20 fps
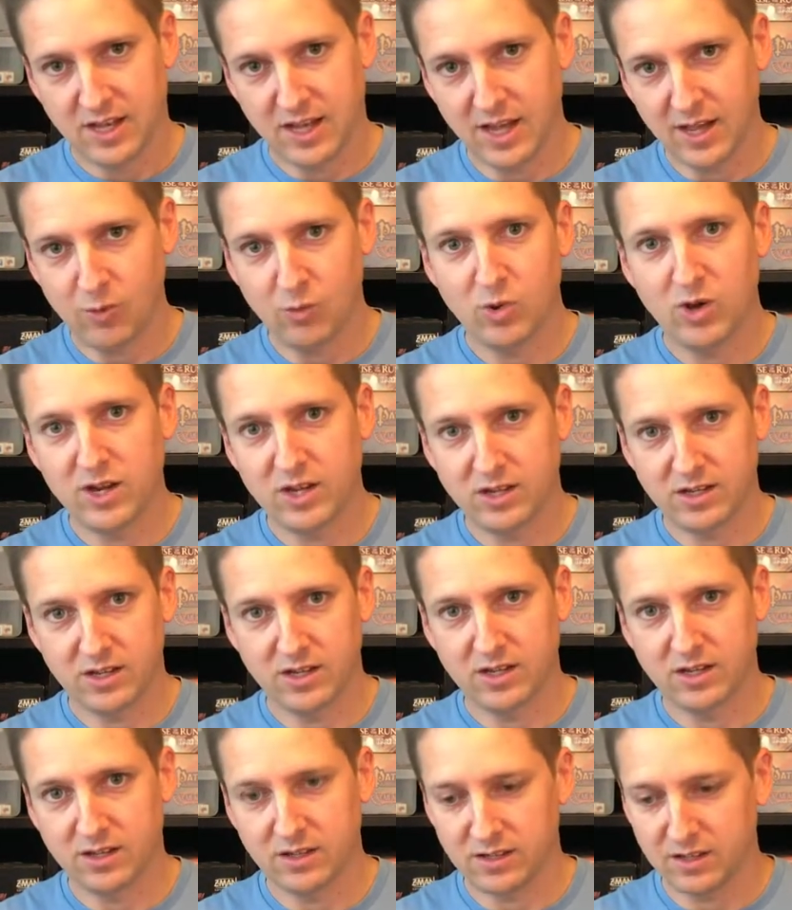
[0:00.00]
I wanted
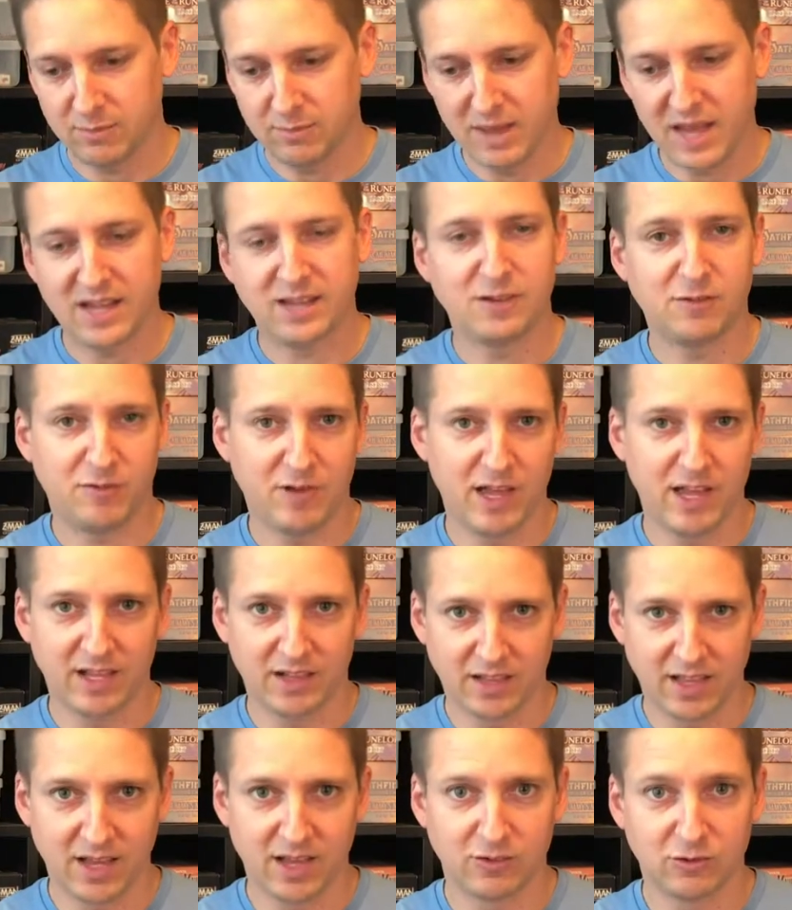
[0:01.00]
a magnifying
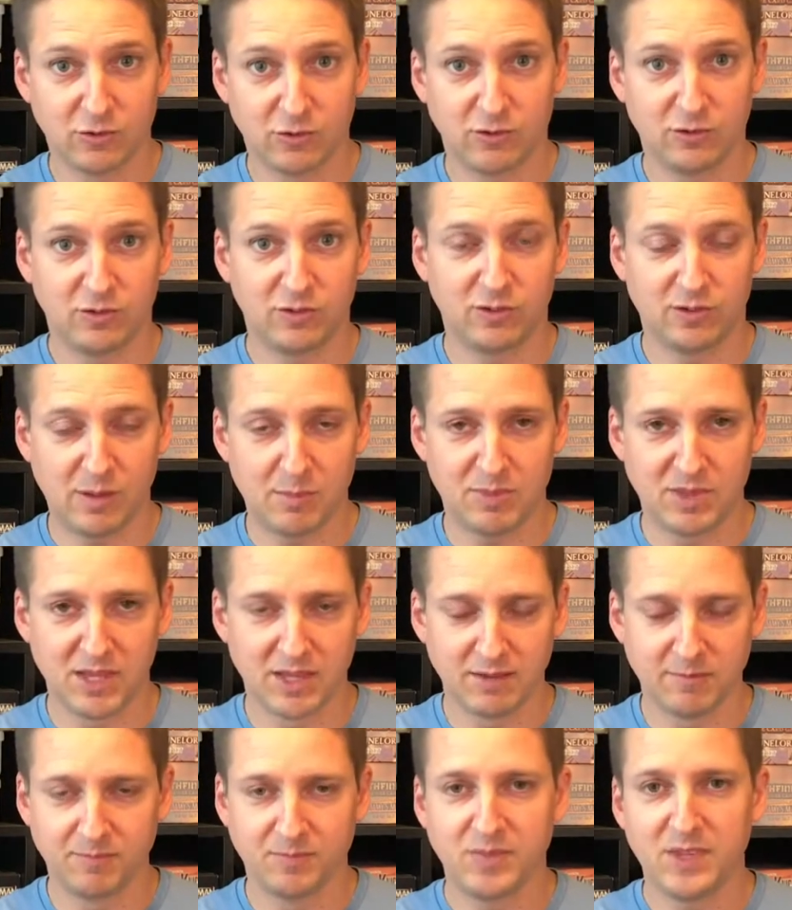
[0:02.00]
glass or
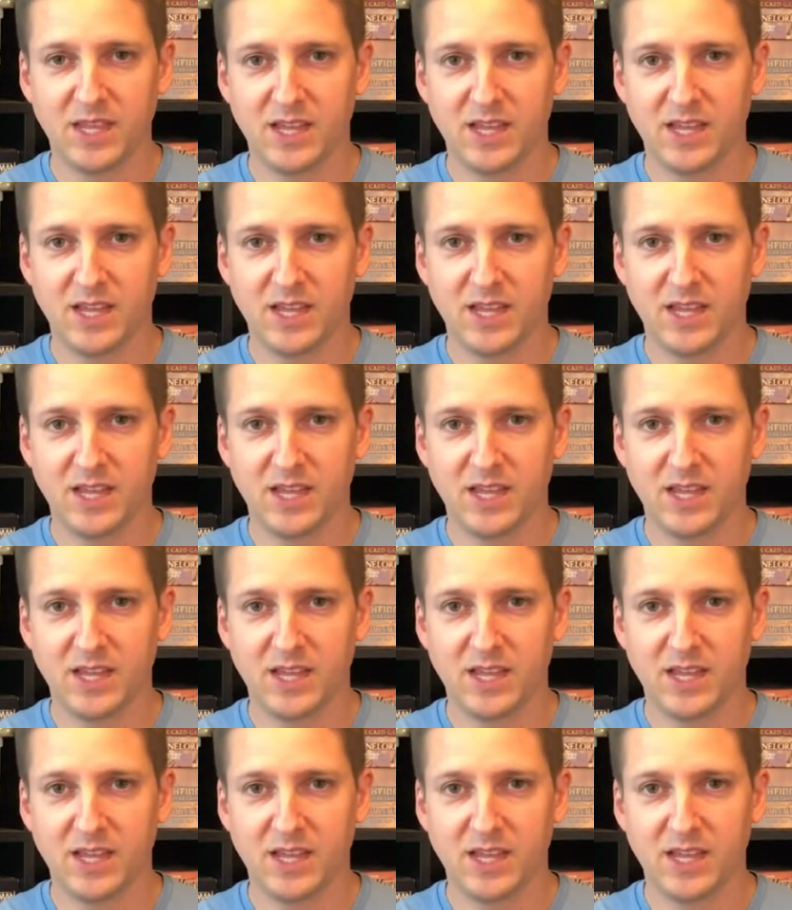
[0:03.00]
something.